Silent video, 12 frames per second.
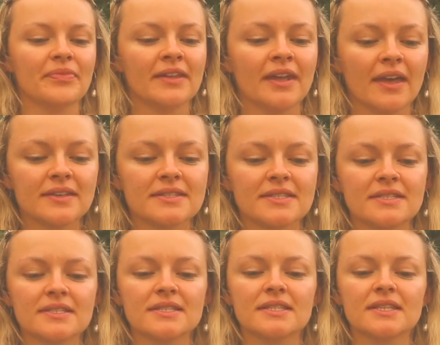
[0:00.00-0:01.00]
the
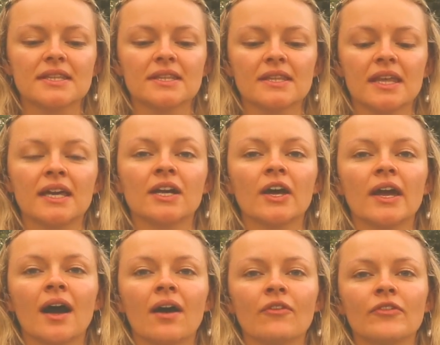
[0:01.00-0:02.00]
next thing I
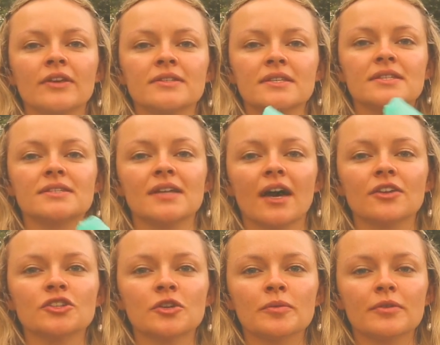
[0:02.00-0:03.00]
have is a
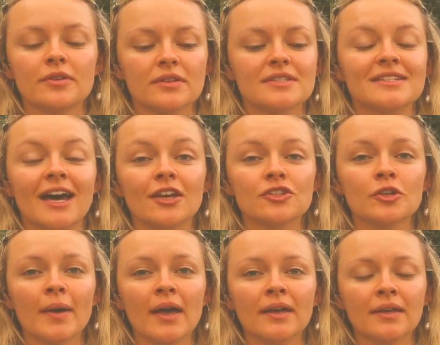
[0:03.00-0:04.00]

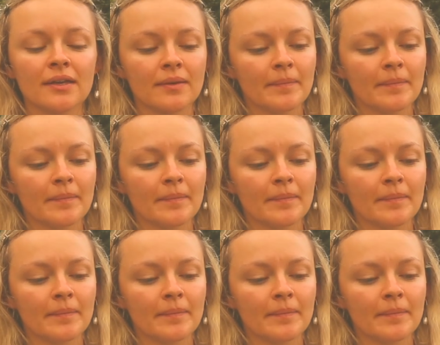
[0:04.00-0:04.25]
stasher bag,